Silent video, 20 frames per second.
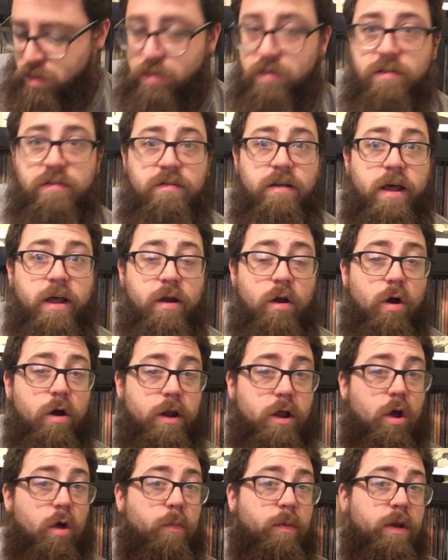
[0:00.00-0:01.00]
since I had
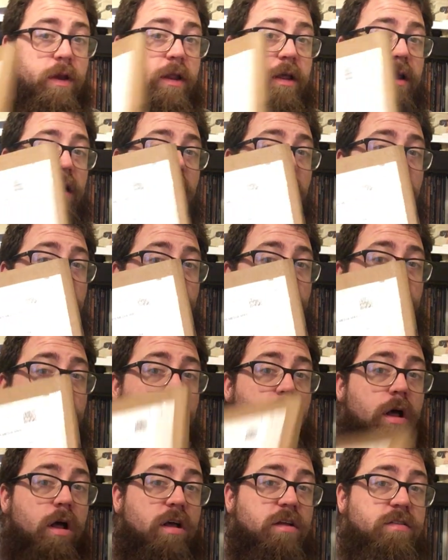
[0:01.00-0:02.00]
already opened it, I
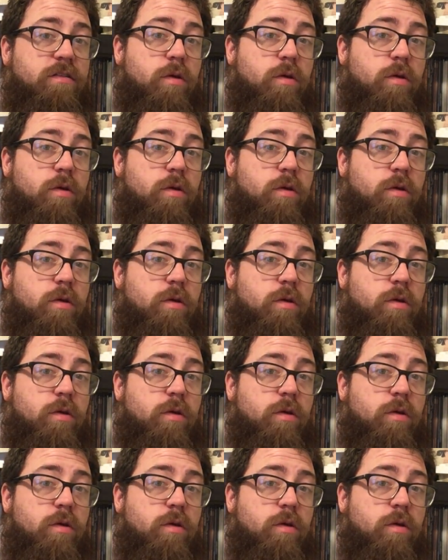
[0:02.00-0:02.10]
will